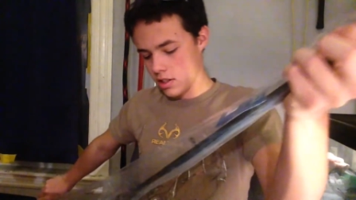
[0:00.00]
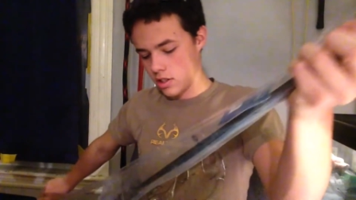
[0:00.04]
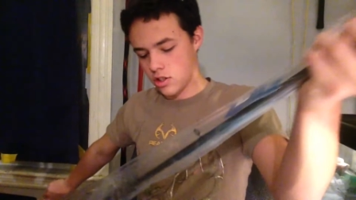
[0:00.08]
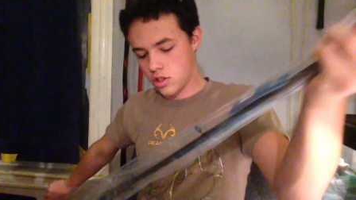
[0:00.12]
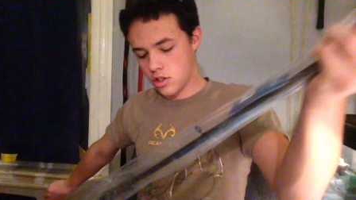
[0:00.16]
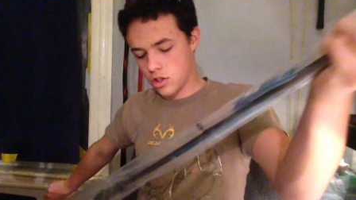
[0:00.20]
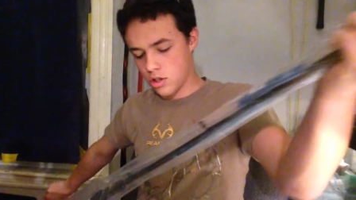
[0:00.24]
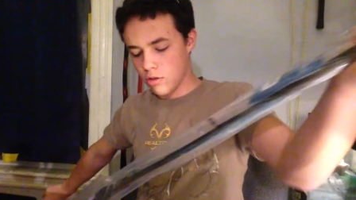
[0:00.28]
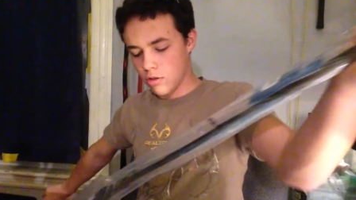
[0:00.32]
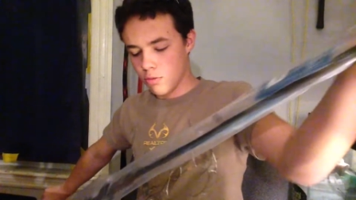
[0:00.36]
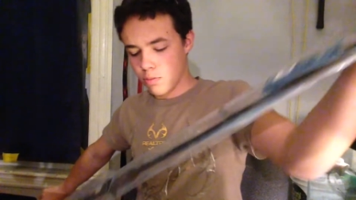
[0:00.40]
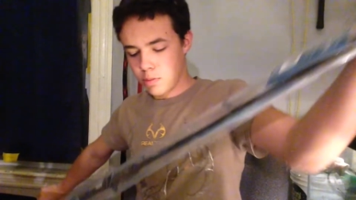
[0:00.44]
a
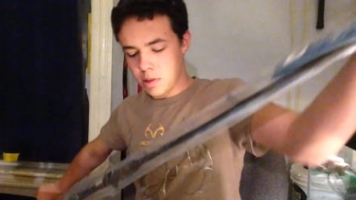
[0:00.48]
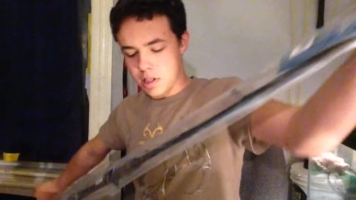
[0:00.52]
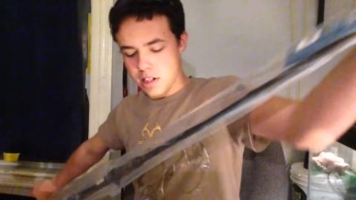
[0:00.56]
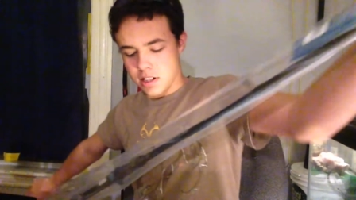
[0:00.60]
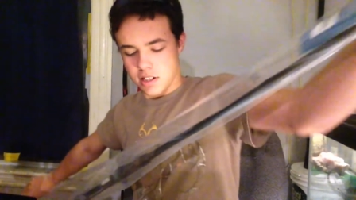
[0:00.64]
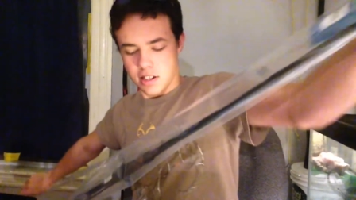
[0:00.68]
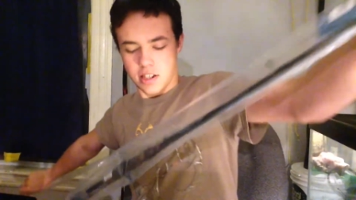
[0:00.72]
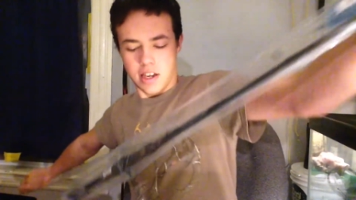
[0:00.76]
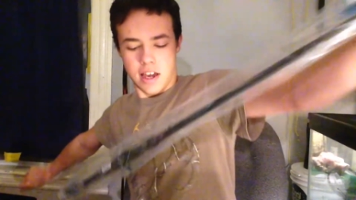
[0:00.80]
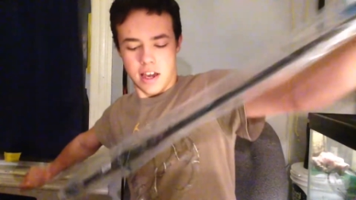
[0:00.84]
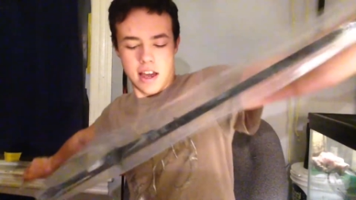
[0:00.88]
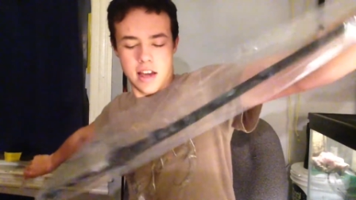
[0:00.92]

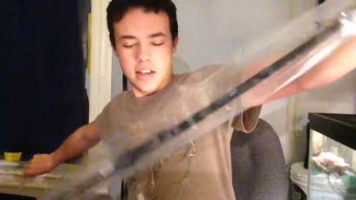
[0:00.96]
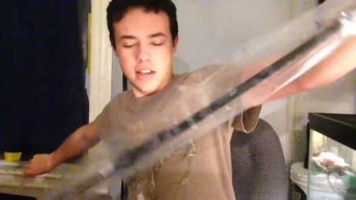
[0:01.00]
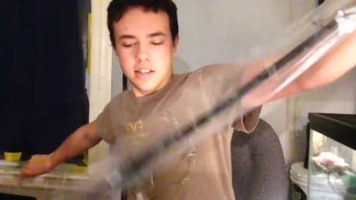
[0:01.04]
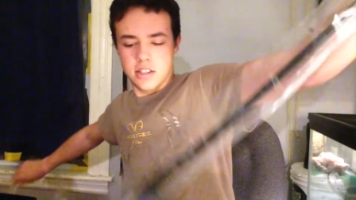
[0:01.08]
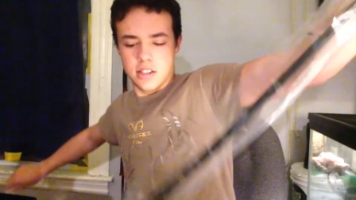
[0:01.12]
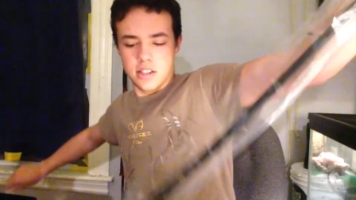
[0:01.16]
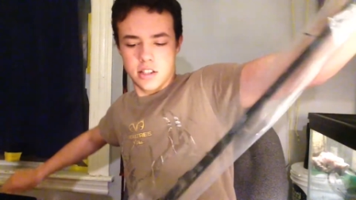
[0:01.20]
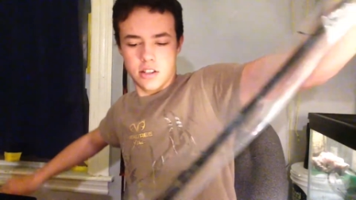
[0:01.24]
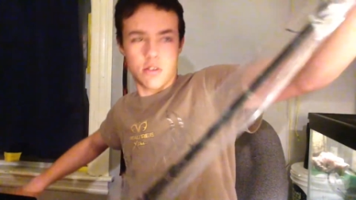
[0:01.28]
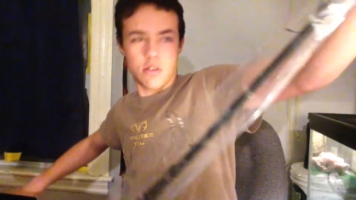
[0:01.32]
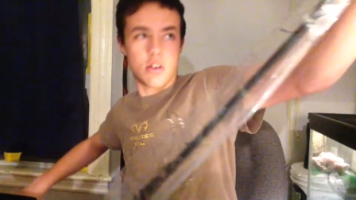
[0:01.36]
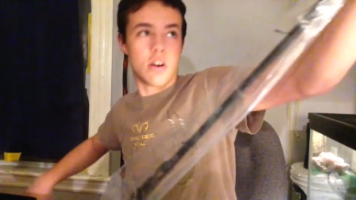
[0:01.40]
two-piece
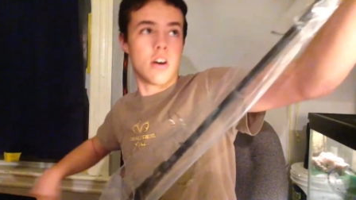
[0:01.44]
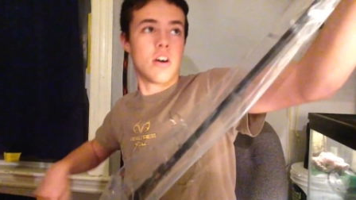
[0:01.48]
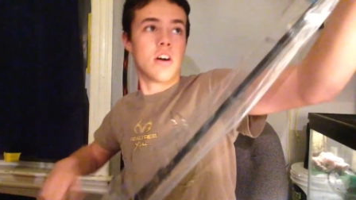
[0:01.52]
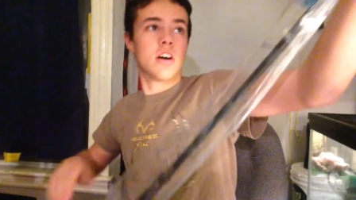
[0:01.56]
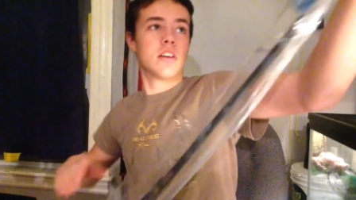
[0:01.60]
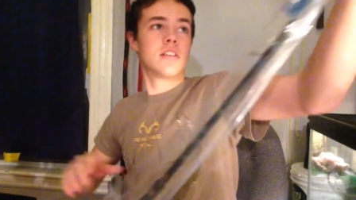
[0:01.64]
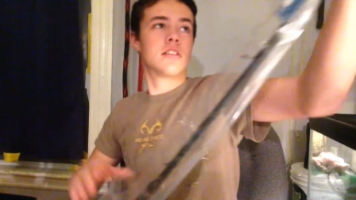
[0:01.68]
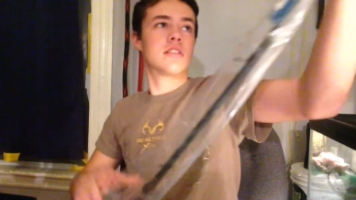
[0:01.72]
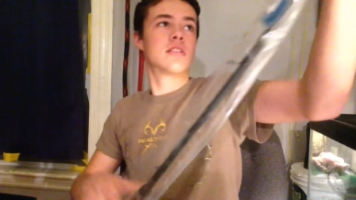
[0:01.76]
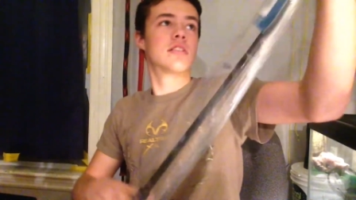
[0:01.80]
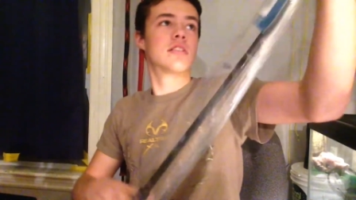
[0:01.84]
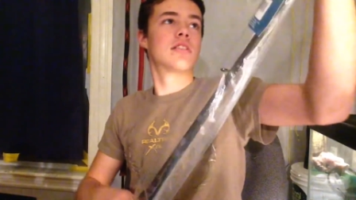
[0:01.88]
casting
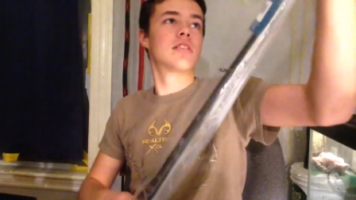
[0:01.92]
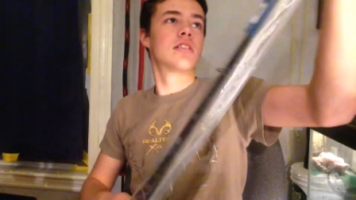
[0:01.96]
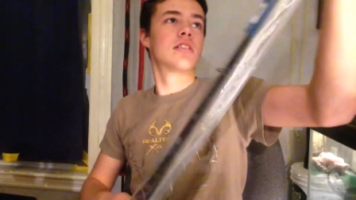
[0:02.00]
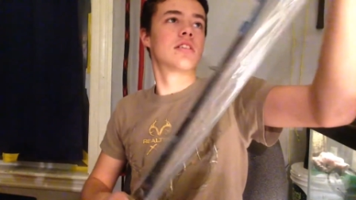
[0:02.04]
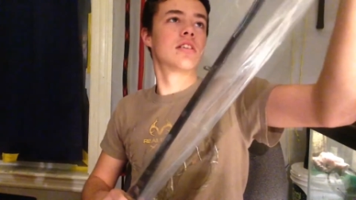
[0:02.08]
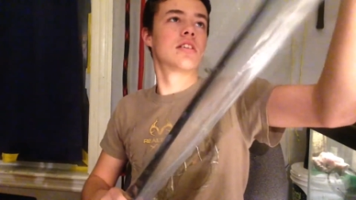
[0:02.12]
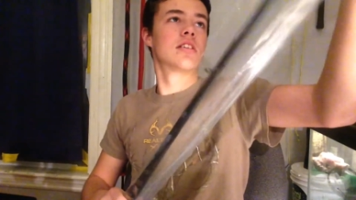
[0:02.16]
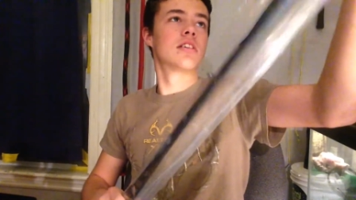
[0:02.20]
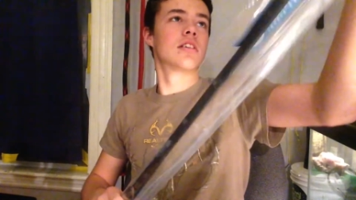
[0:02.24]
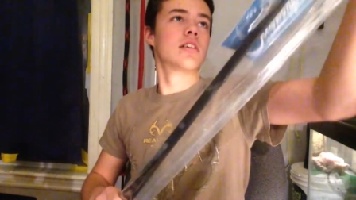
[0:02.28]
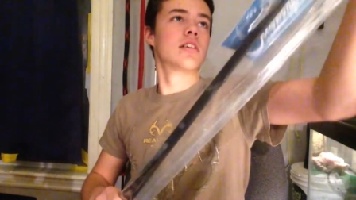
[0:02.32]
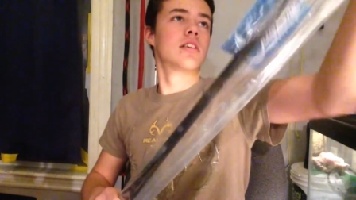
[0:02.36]
rod,
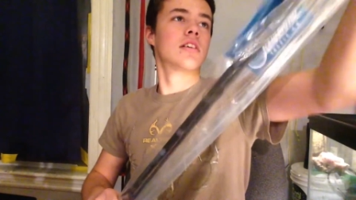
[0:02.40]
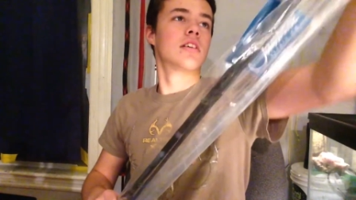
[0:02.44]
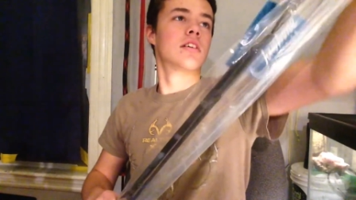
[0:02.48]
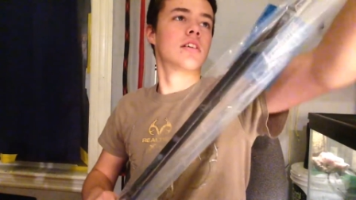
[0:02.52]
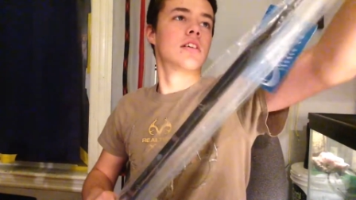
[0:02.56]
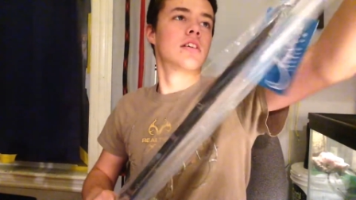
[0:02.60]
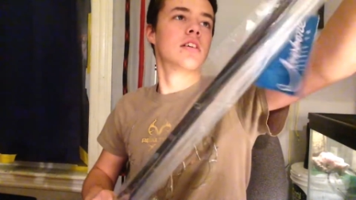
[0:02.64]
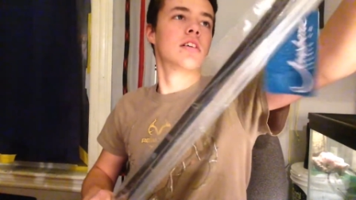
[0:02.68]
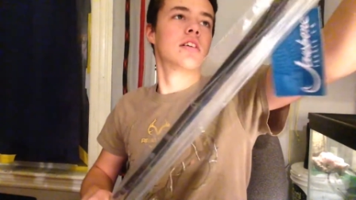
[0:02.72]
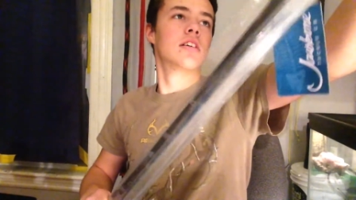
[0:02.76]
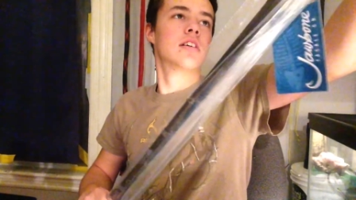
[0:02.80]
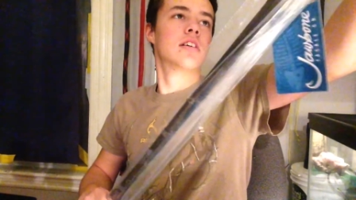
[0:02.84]

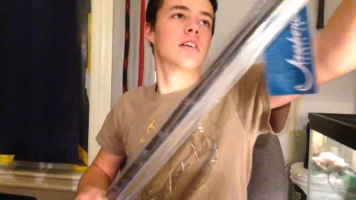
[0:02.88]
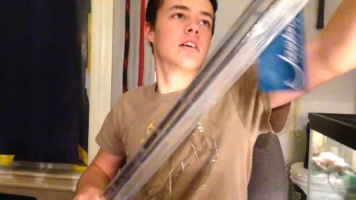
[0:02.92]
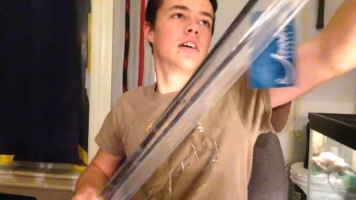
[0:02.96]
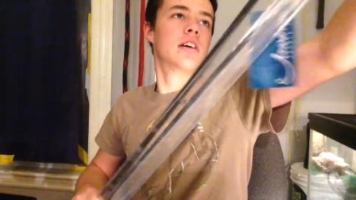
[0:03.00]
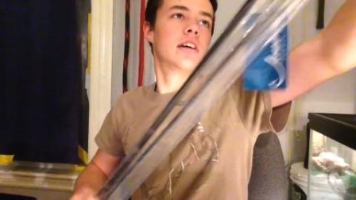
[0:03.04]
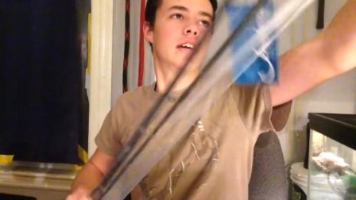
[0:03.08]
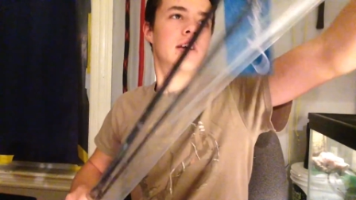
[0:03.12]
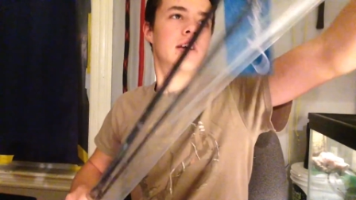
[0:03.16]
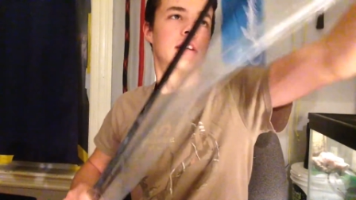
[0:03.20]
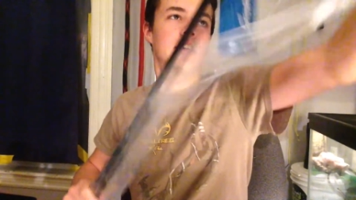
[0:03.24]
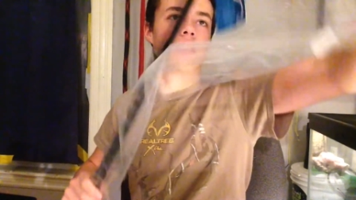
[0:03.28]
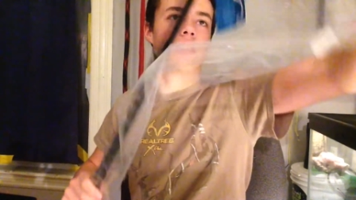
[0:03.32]

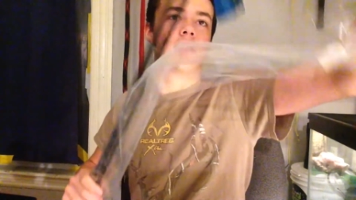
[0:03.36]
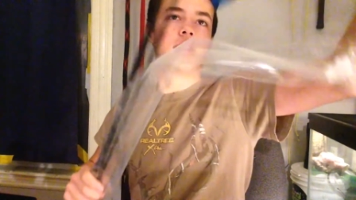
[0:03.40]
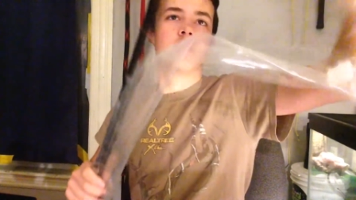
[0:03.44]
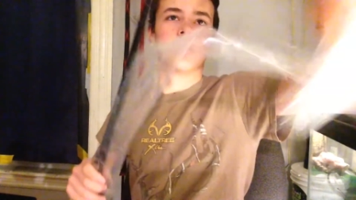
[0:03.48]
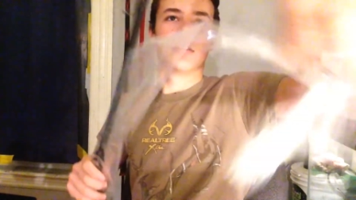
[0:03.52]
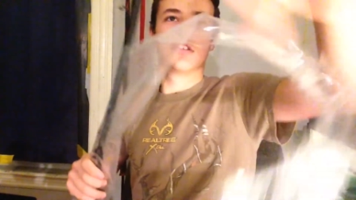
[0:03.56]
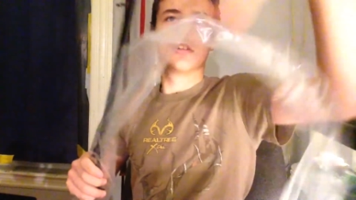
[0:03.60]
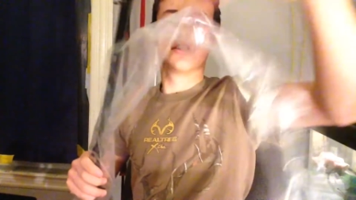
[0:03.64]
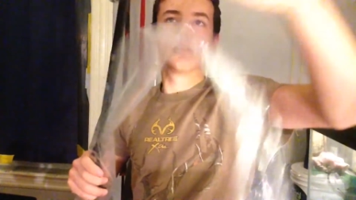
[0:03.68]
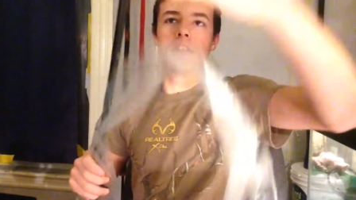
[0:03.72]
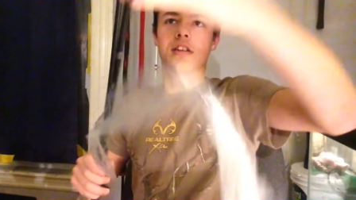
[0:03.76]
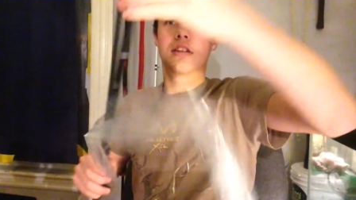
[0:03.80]

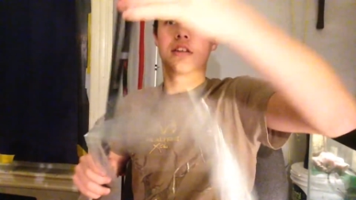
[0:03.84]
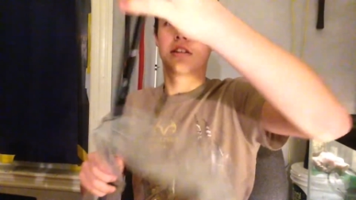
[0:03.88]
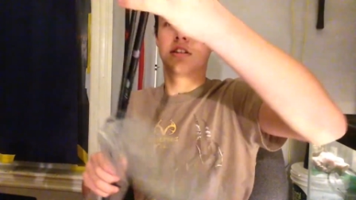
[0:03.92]
and